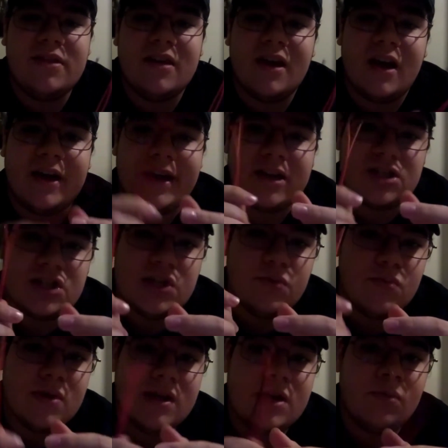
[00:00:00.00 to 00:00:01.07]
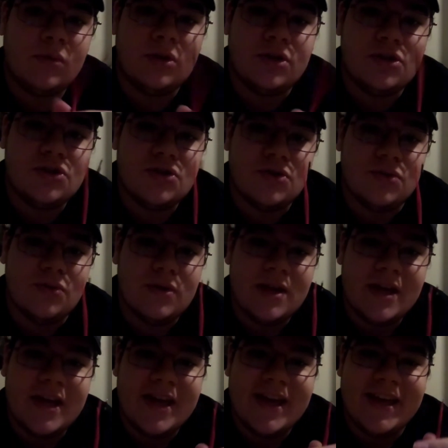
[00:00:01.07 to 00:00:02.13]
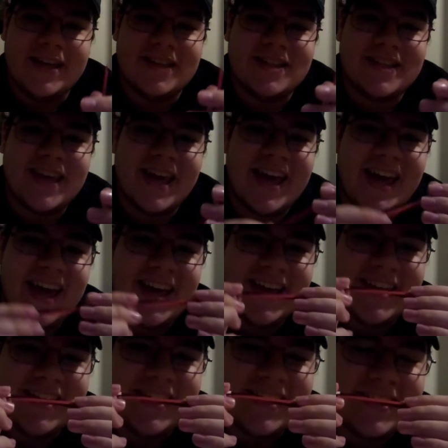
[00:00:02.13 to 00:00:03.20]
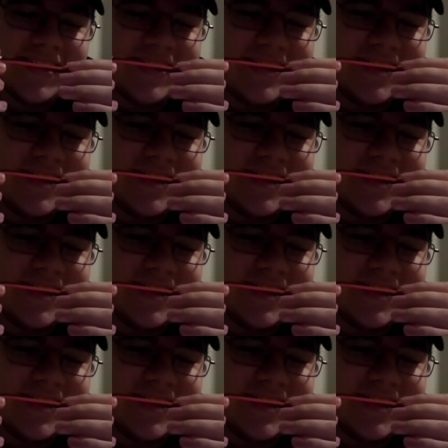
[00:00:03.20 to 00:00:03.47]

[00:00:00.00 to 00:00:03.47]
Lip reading: thing I actually really want to do is get a